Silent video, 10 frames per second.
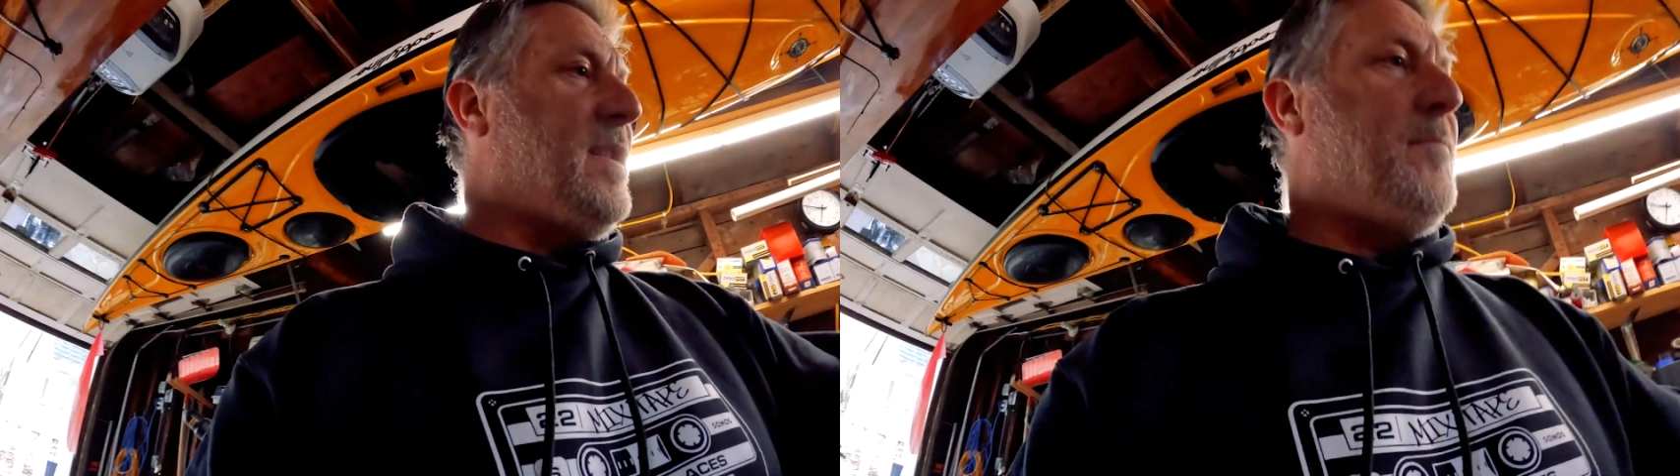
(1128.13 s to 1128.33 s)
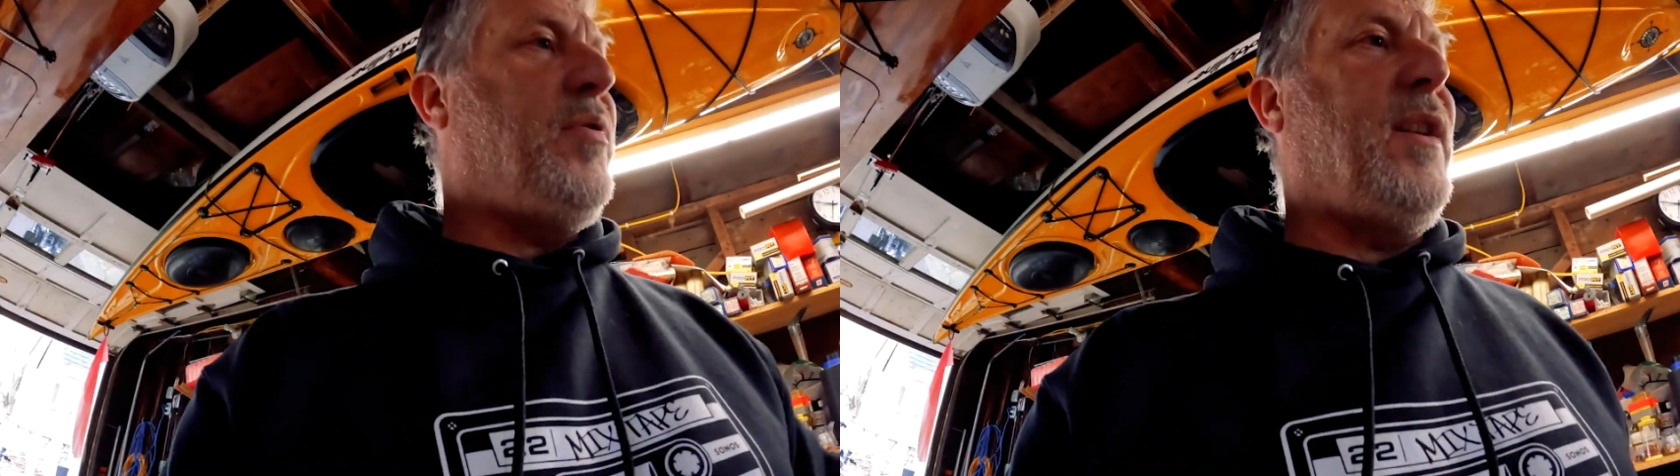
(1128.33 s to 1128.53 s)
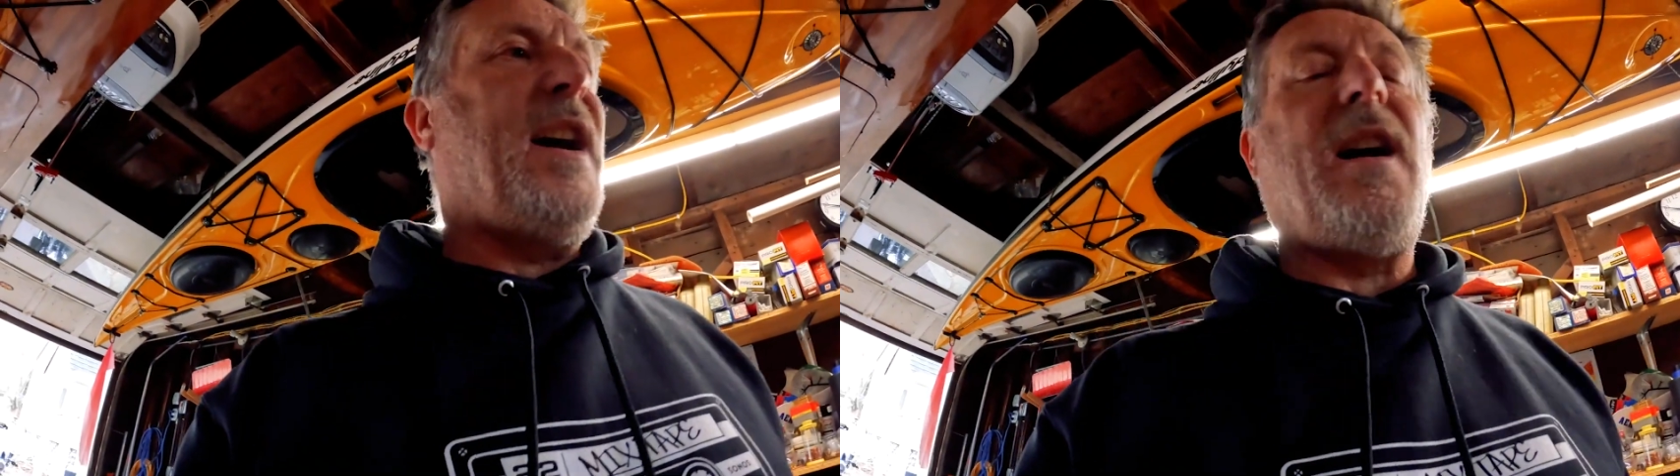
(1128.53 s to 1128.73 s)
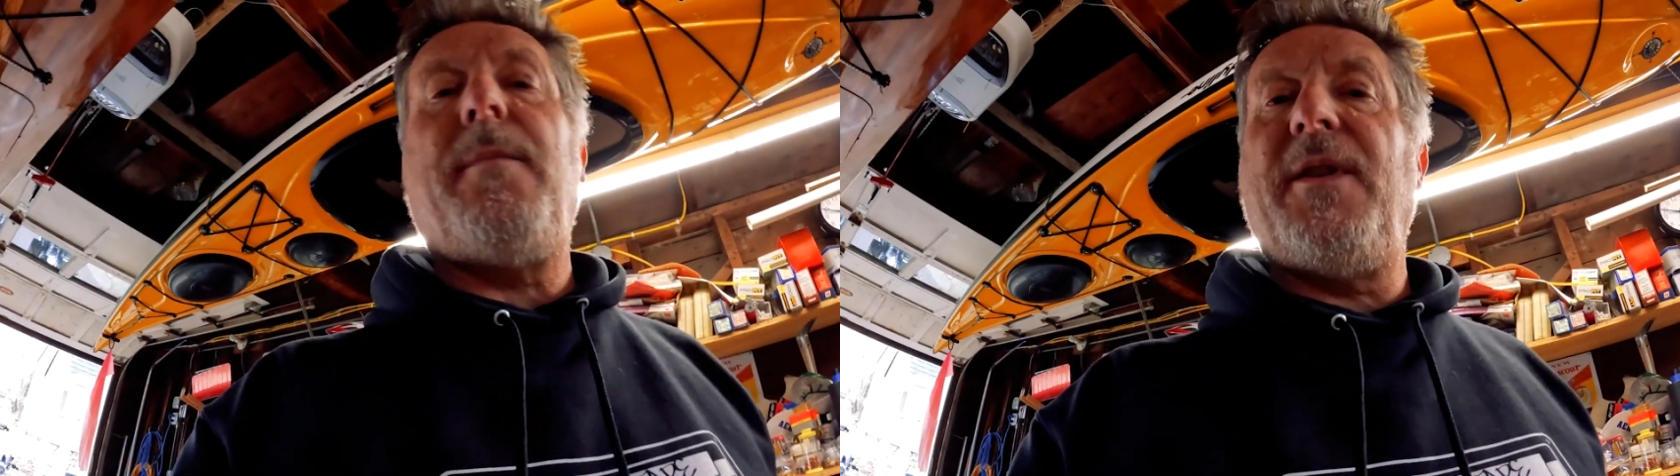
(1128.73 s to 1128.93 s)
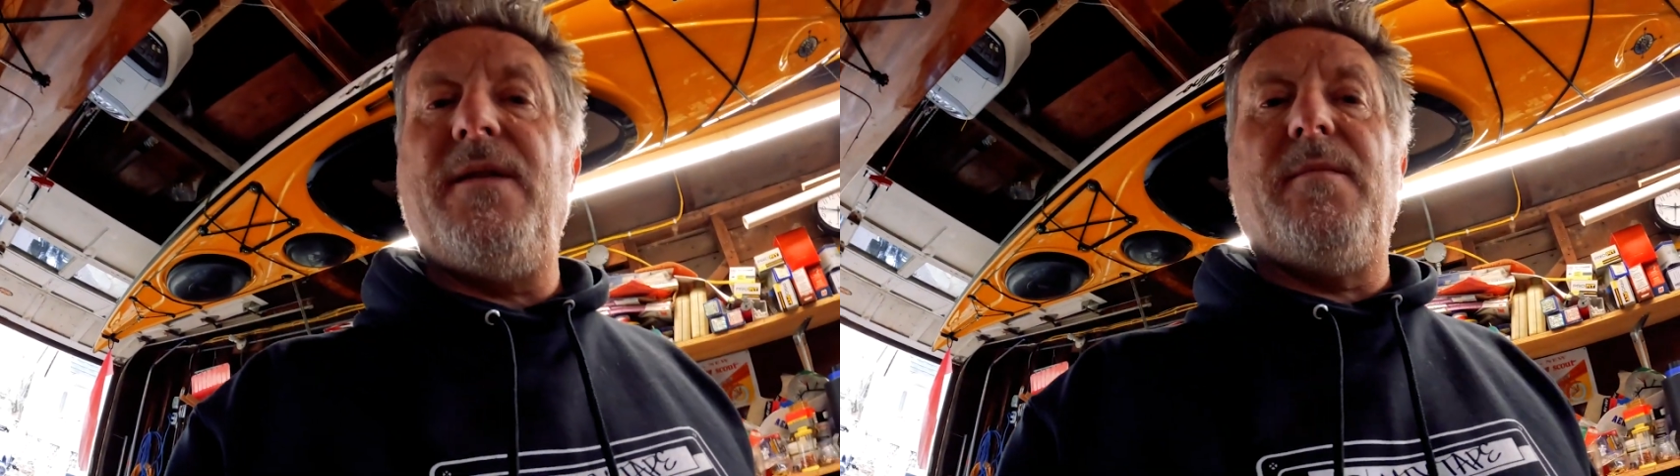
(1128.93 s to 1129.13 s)
then pull it
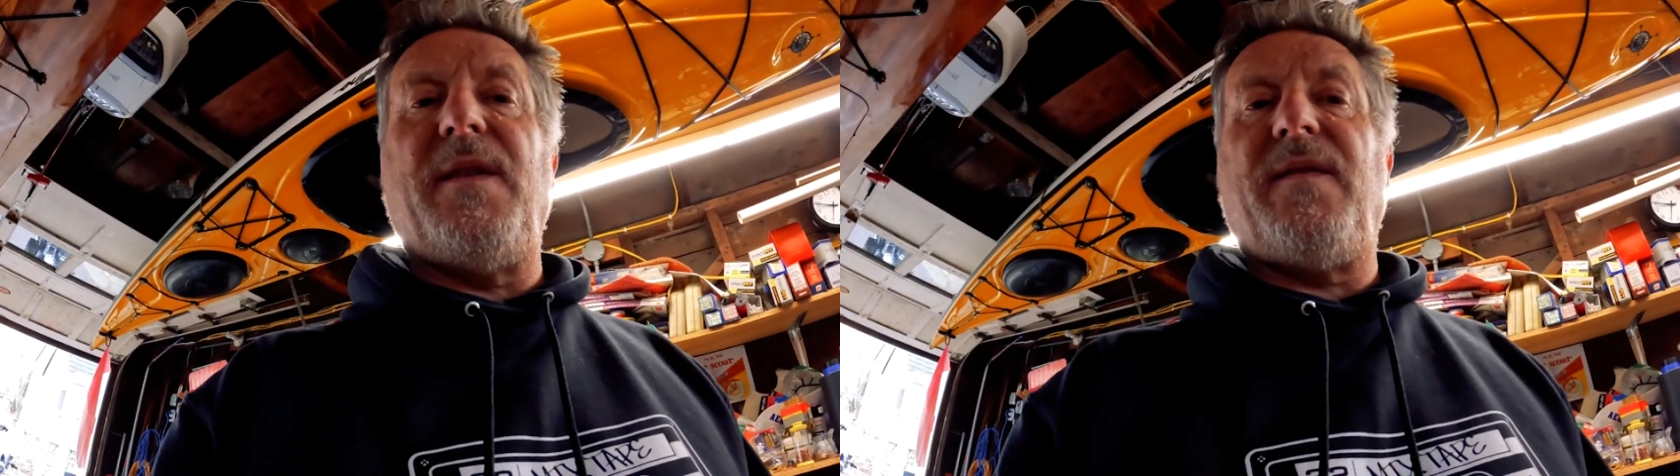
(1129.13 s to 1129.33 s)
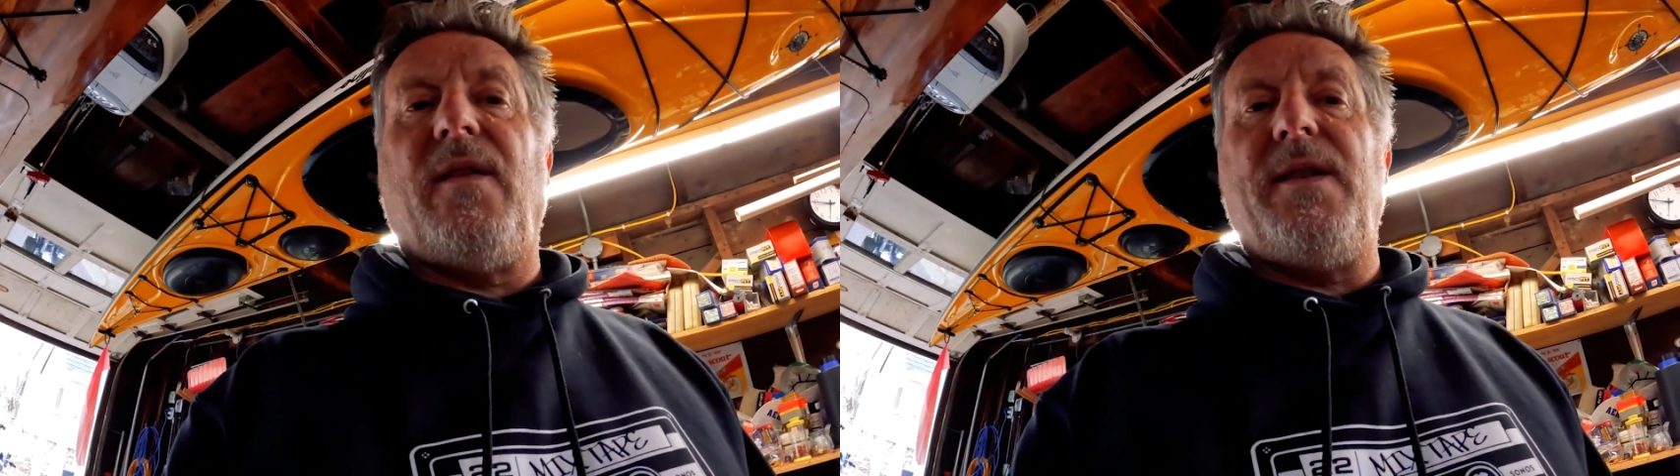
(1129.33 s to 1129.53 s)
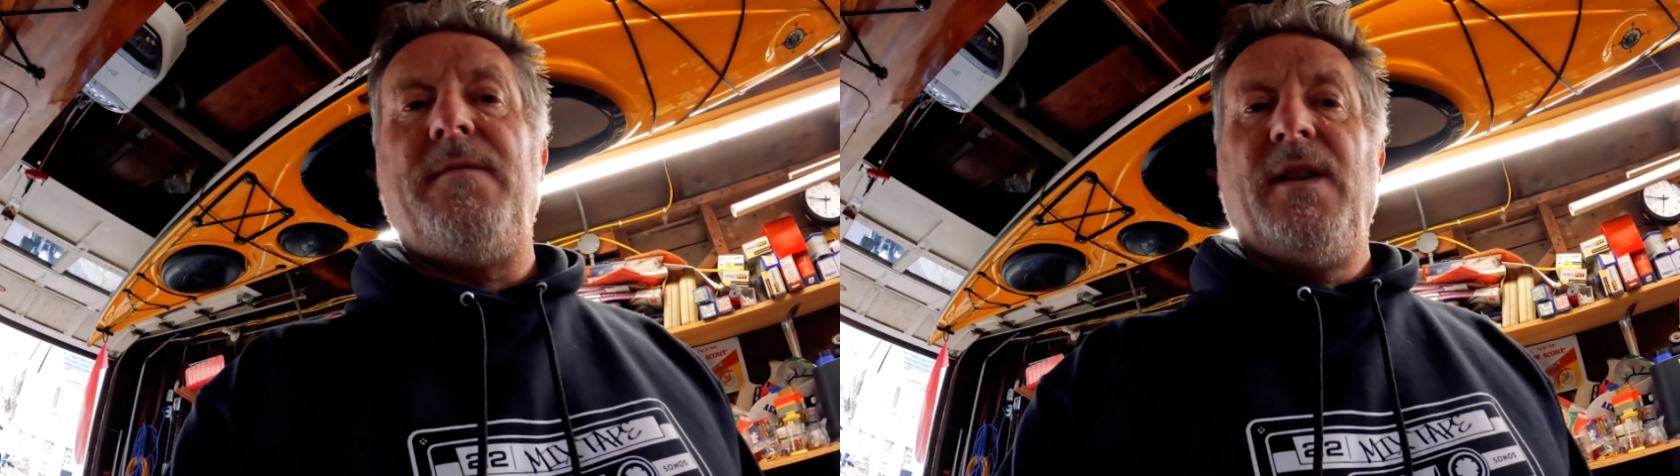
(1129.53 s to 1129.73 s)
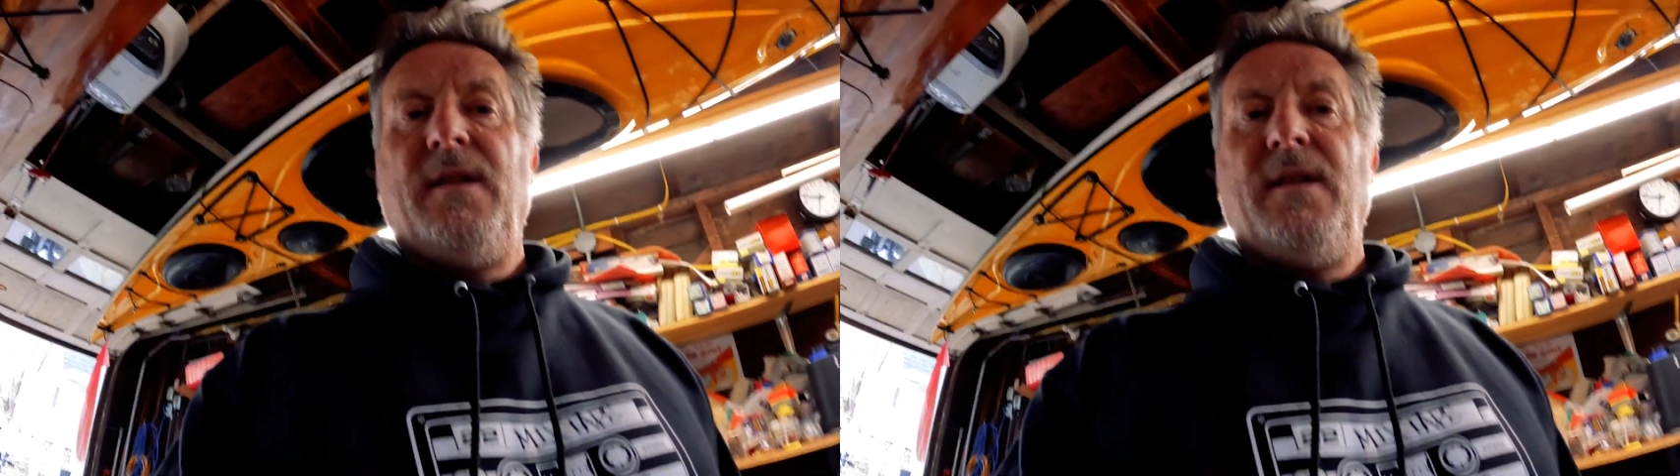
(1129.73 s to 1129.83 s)
up and it'll be fine.